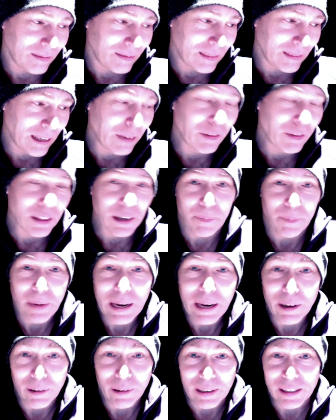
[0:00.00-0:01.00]
Even the
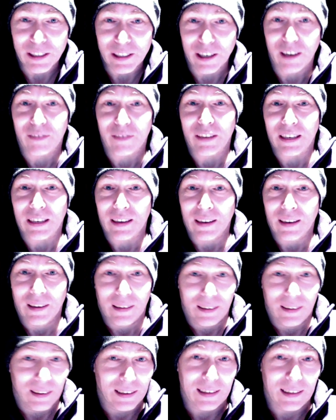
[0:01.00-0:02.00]
appearance of it
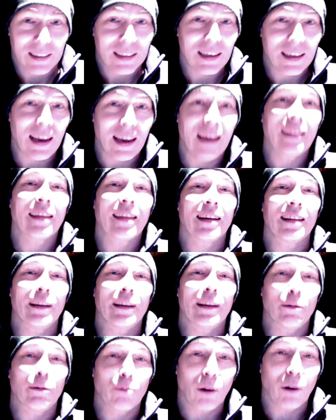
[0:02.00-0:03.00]
is
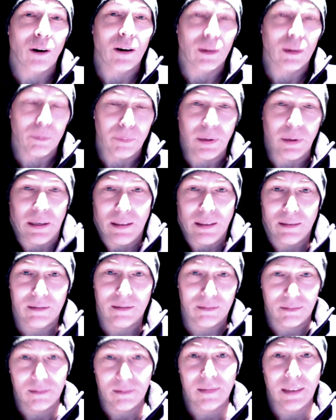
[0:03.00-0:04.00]
ethically wrong, but,
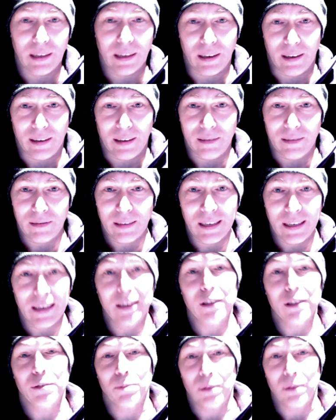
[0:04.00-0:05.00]
it
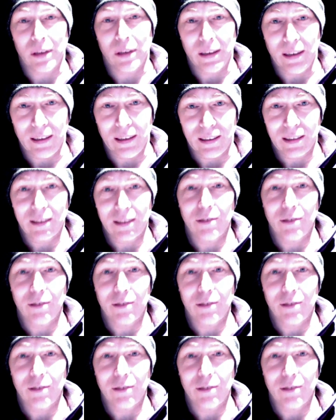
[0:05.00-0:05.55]
is what it is.